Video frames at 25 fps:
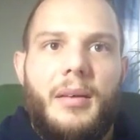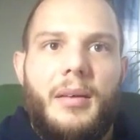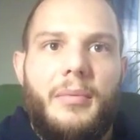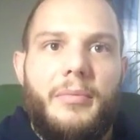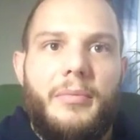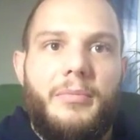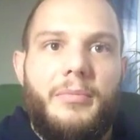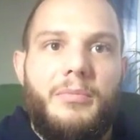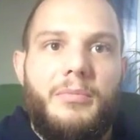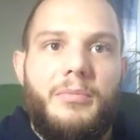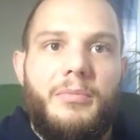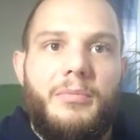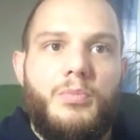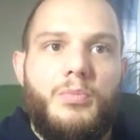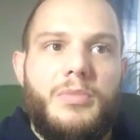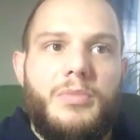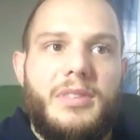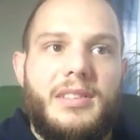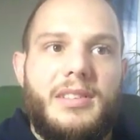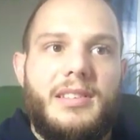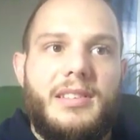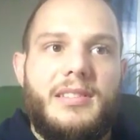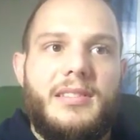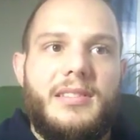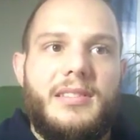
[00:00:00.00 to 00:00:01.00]

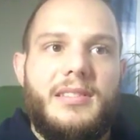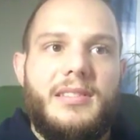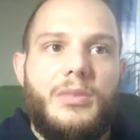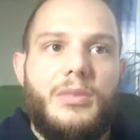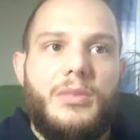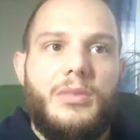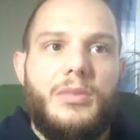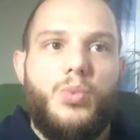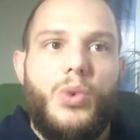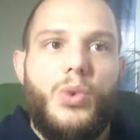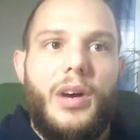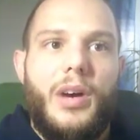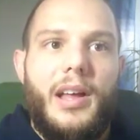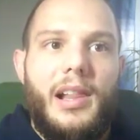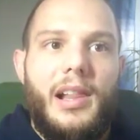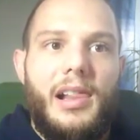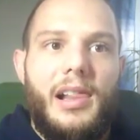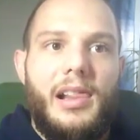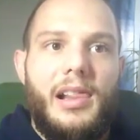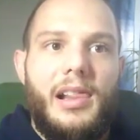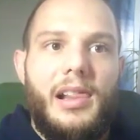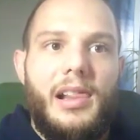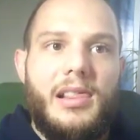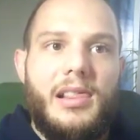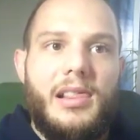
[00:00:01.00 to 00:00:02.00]
This is as
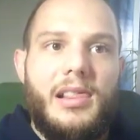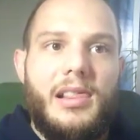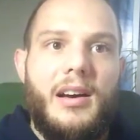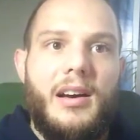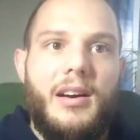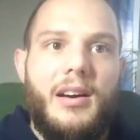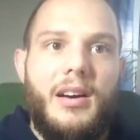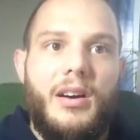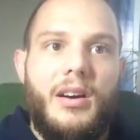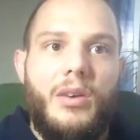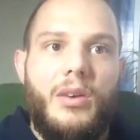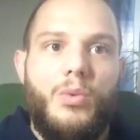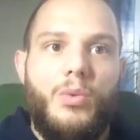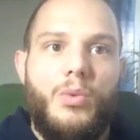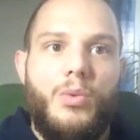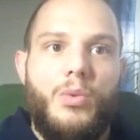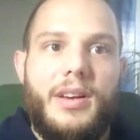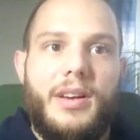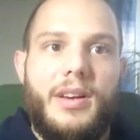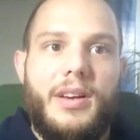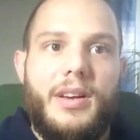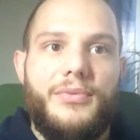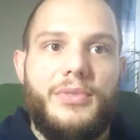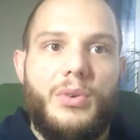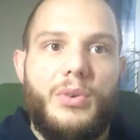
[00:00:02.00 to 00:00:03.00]
well
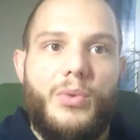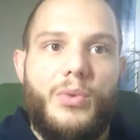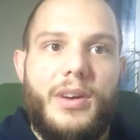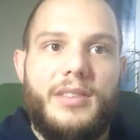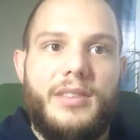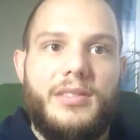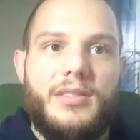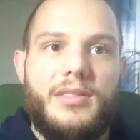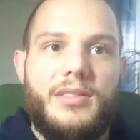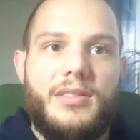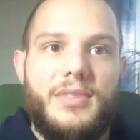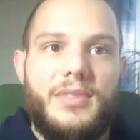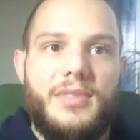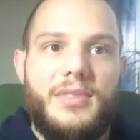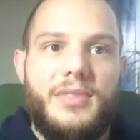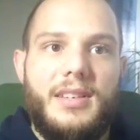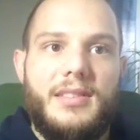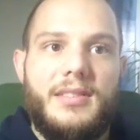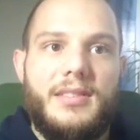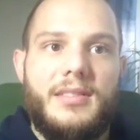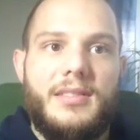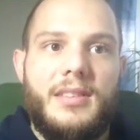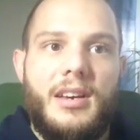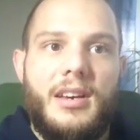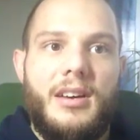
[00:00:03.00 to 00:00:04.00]
with the rest of
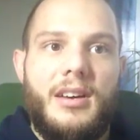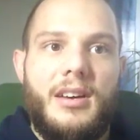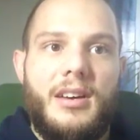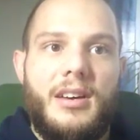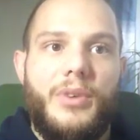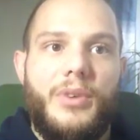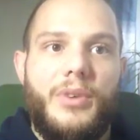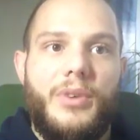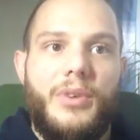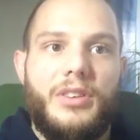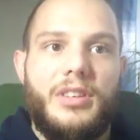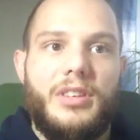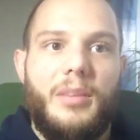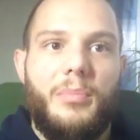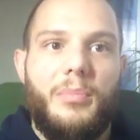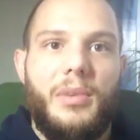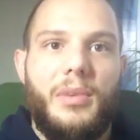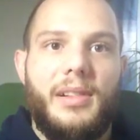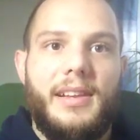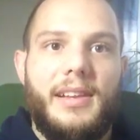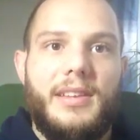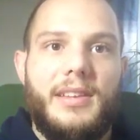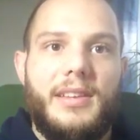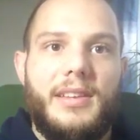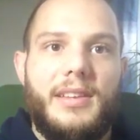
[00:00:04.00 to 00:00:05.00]
this. For
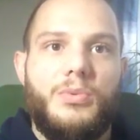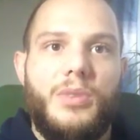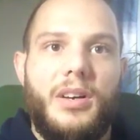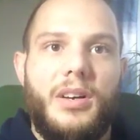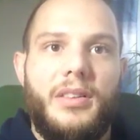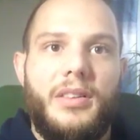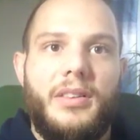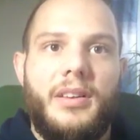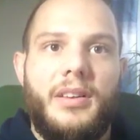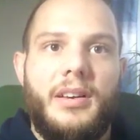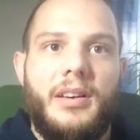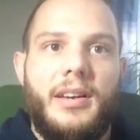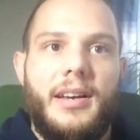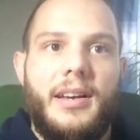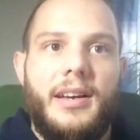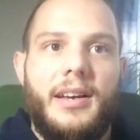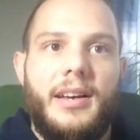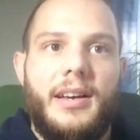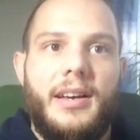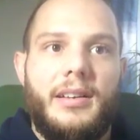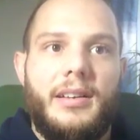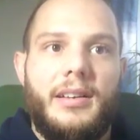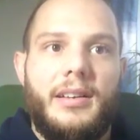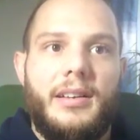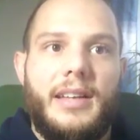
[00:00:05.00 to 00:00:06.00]
example, this one.
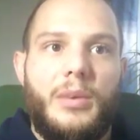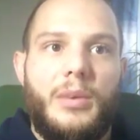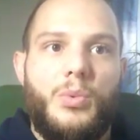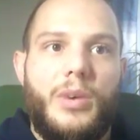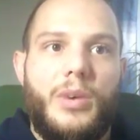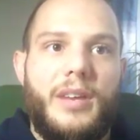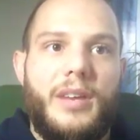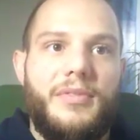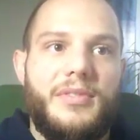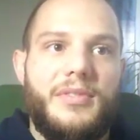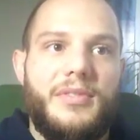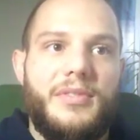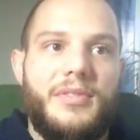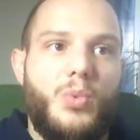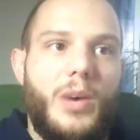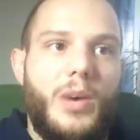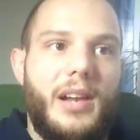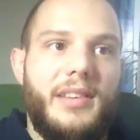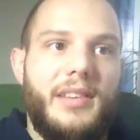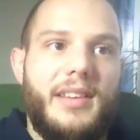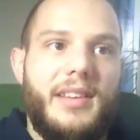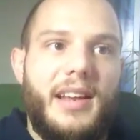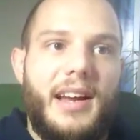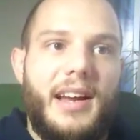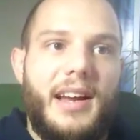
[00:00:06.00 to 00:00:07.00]
Then we have as
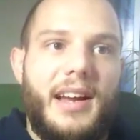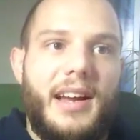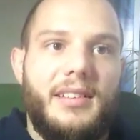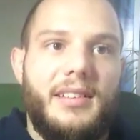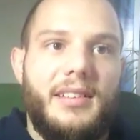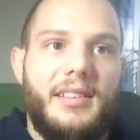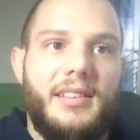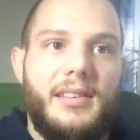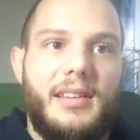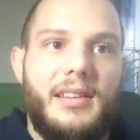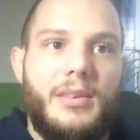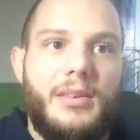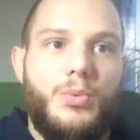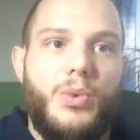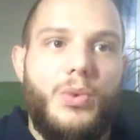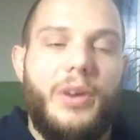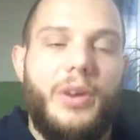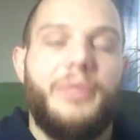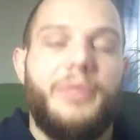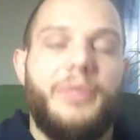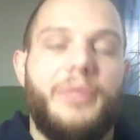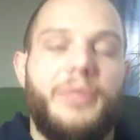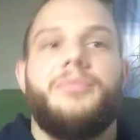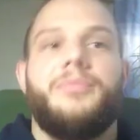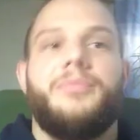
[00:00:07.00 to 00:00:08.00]
well selected this
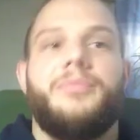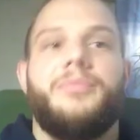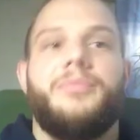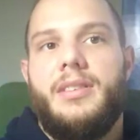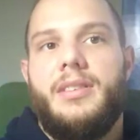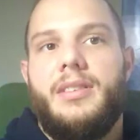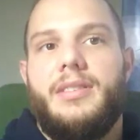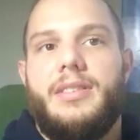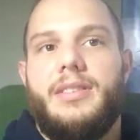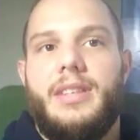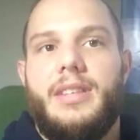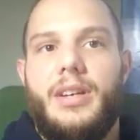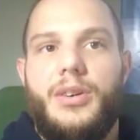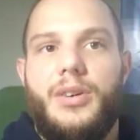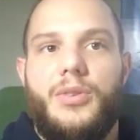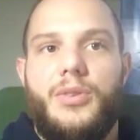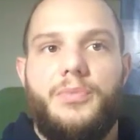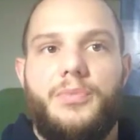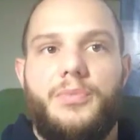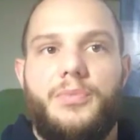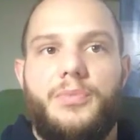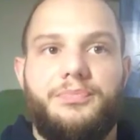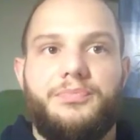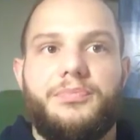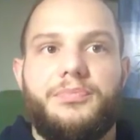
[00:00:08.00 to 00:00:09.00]
one.
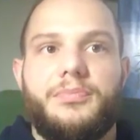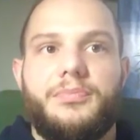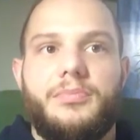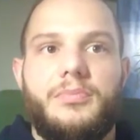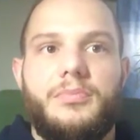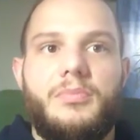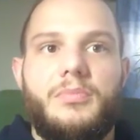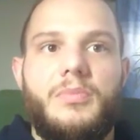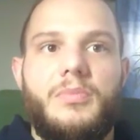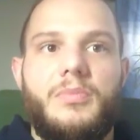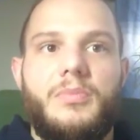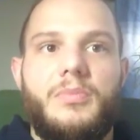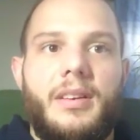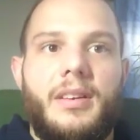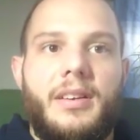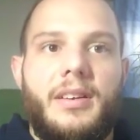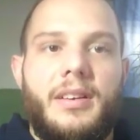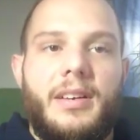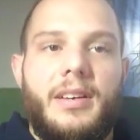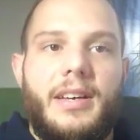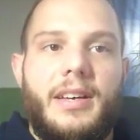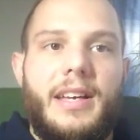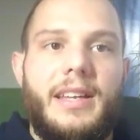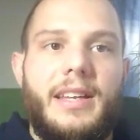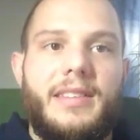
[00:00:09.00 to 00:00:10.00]
So
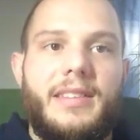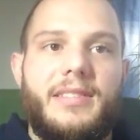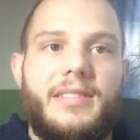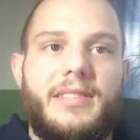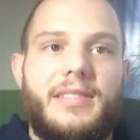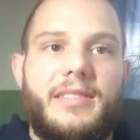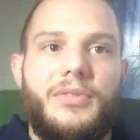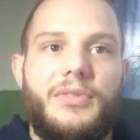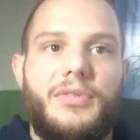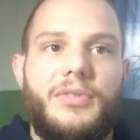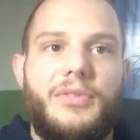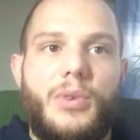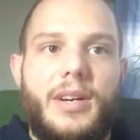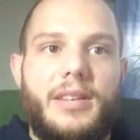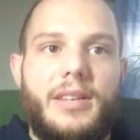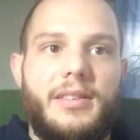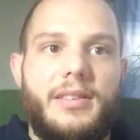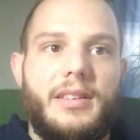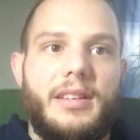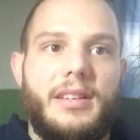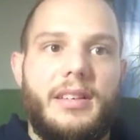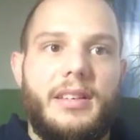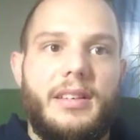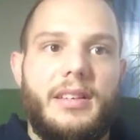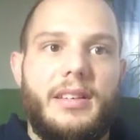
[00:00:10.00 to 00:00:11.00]
it is
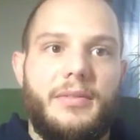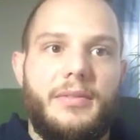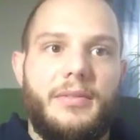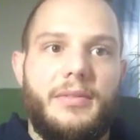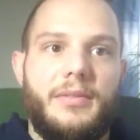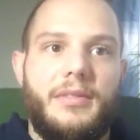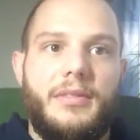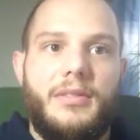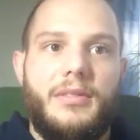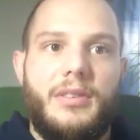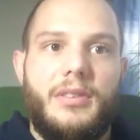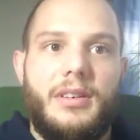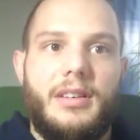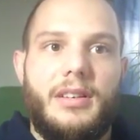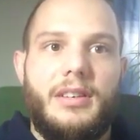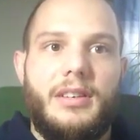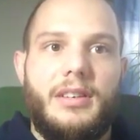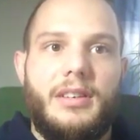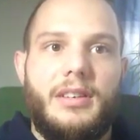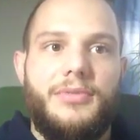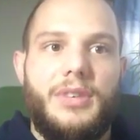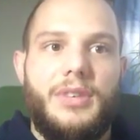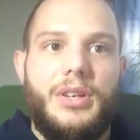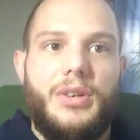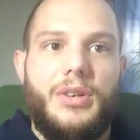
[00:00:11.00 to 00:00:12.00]
different
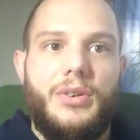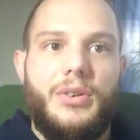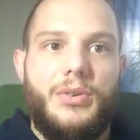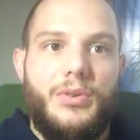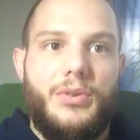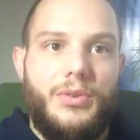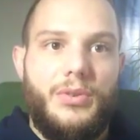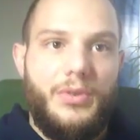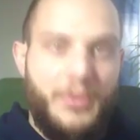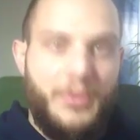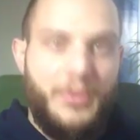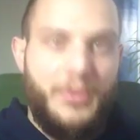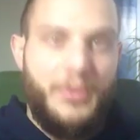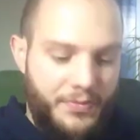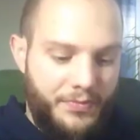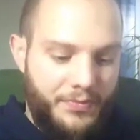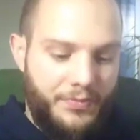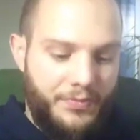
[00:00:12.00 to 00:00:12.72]
if you